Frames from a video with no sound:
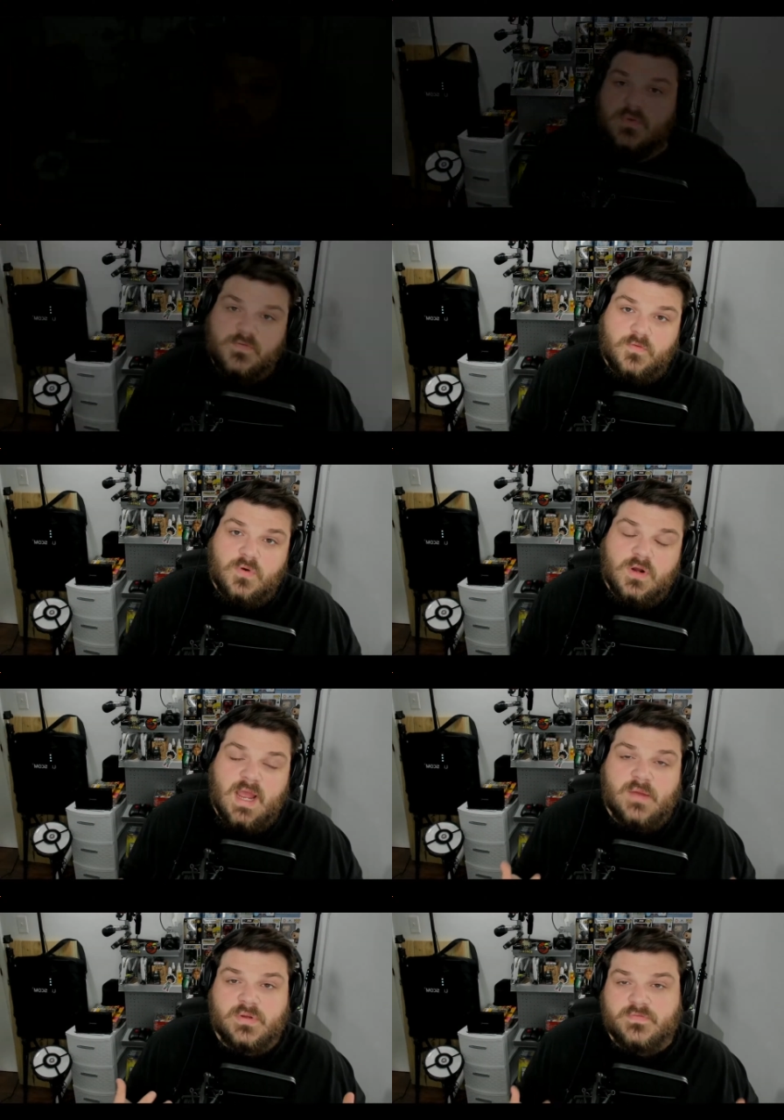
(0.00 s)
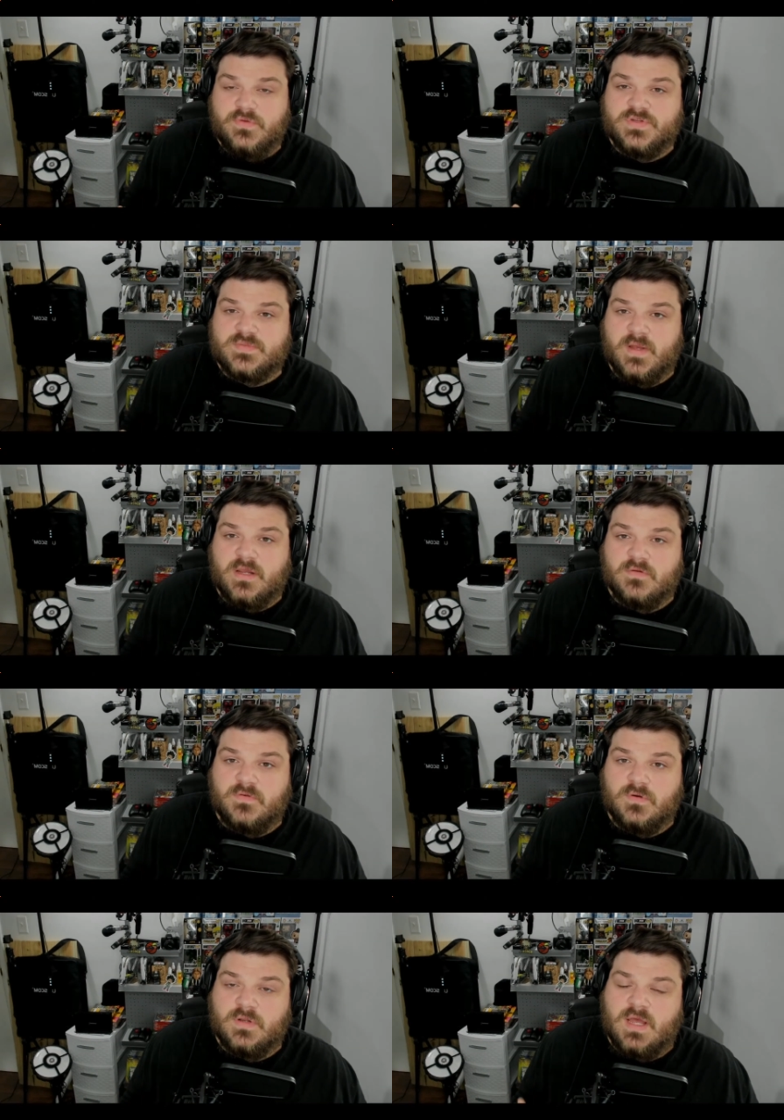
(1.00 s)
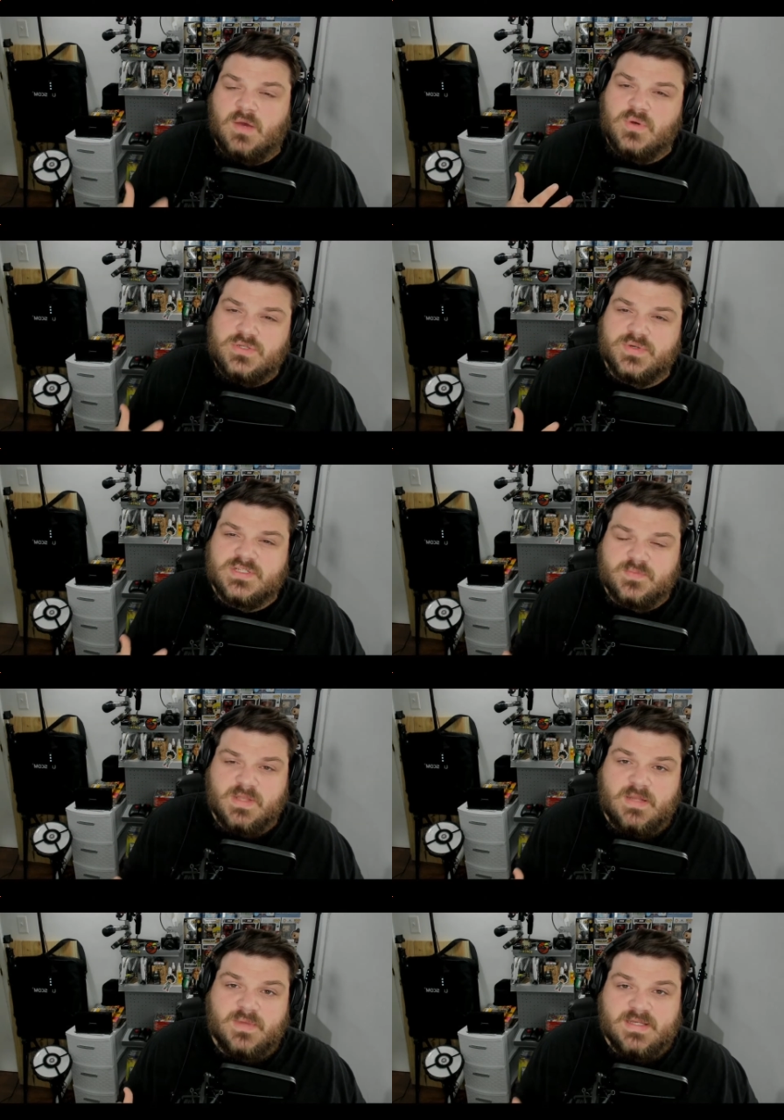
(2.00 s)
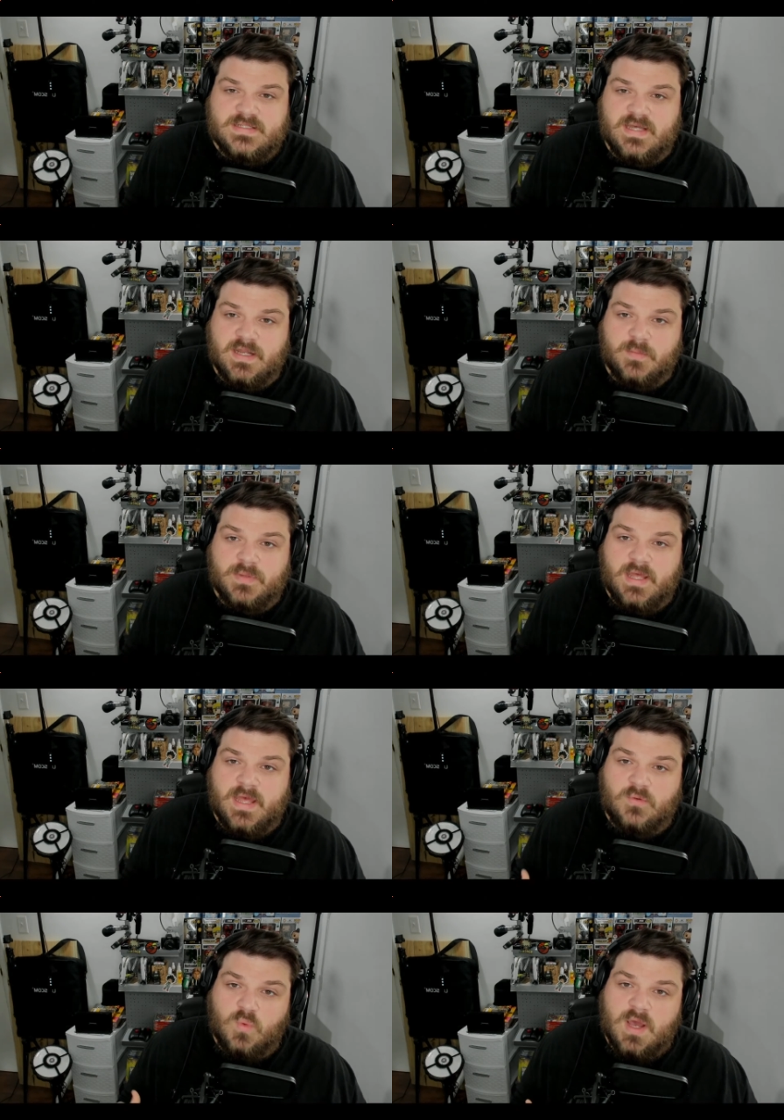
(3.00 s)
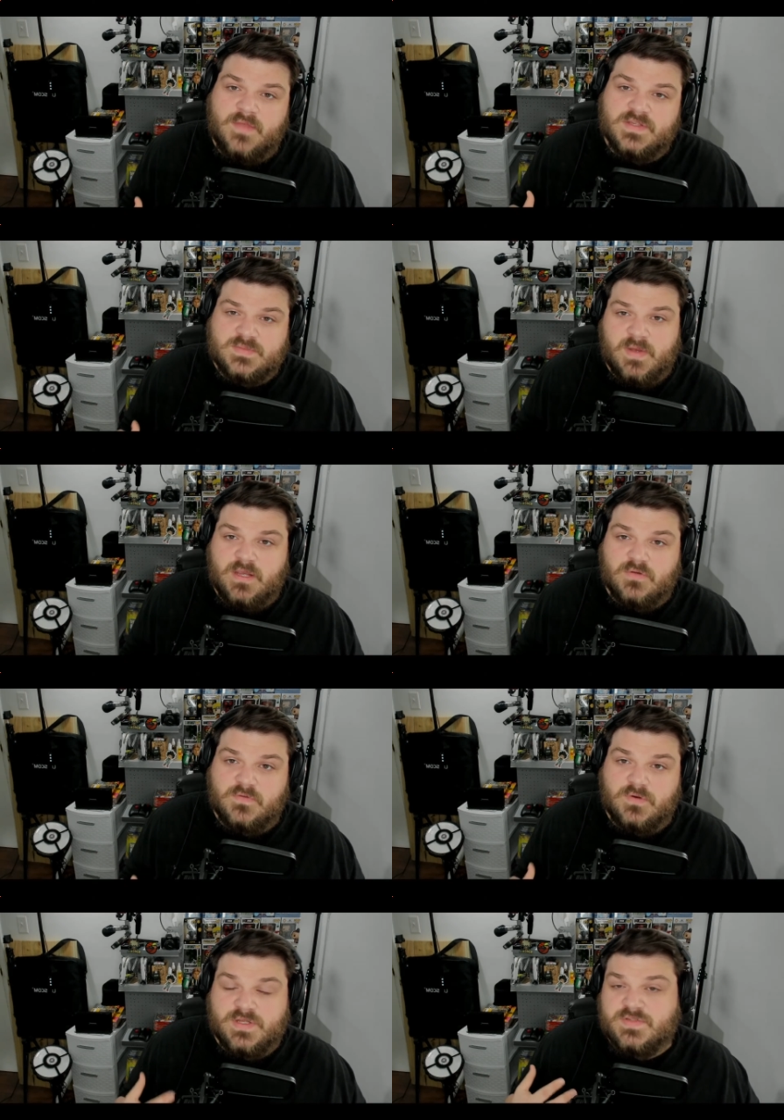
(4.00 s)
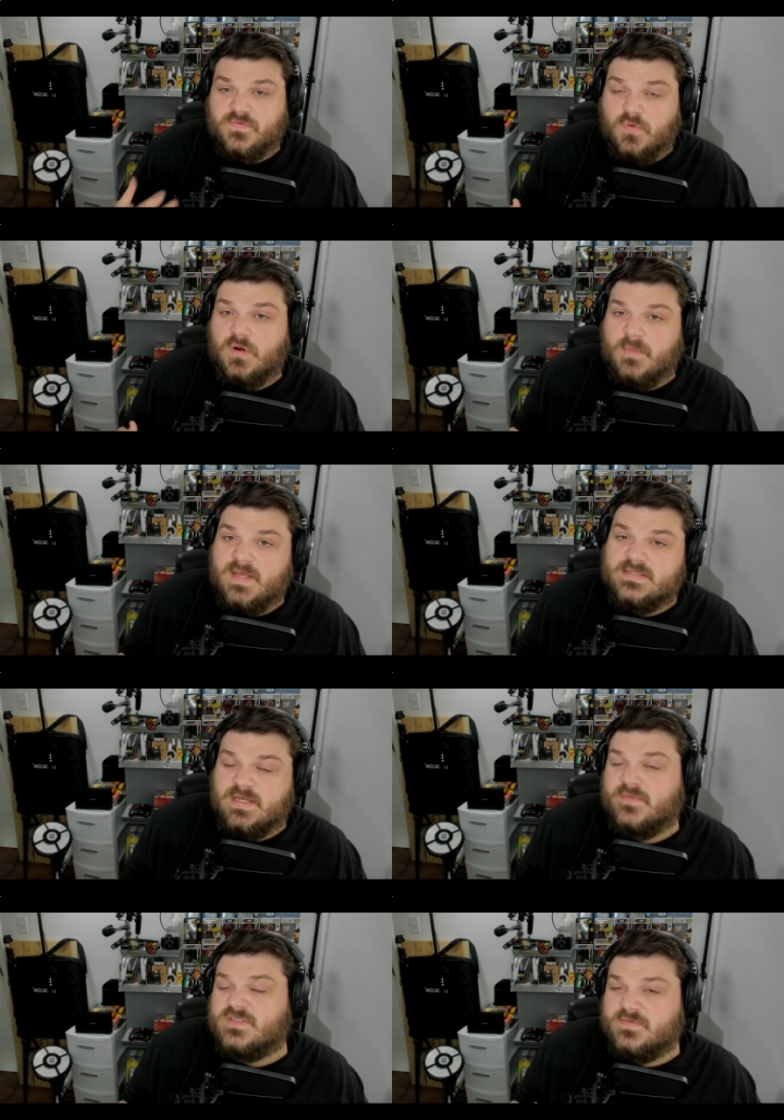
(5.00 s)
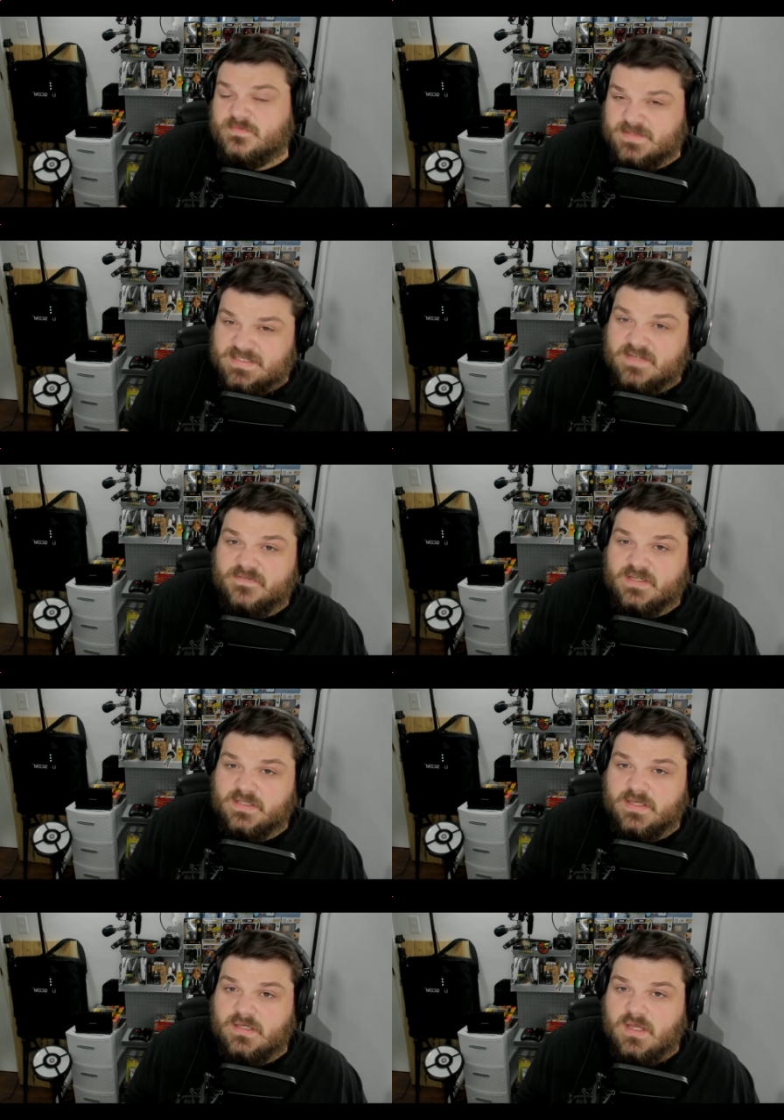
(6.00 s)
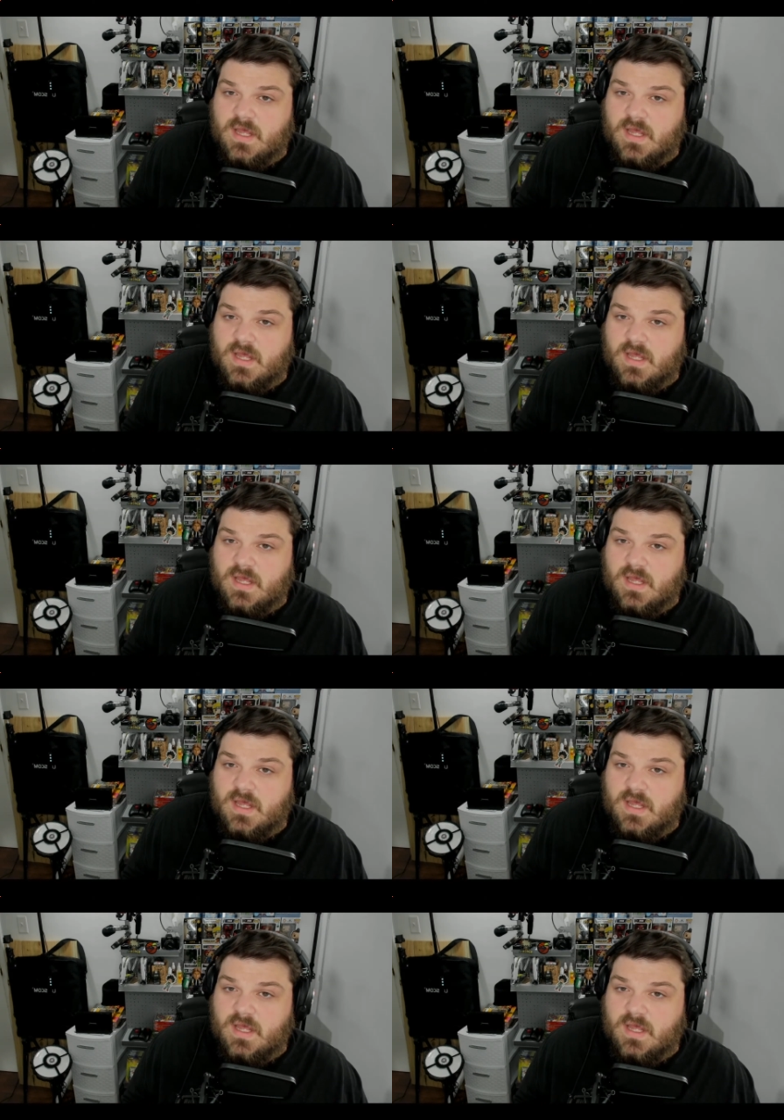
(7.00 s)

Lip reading: Before I review this microphone, I want to explain my setup and why this microphone is for my setup specifically.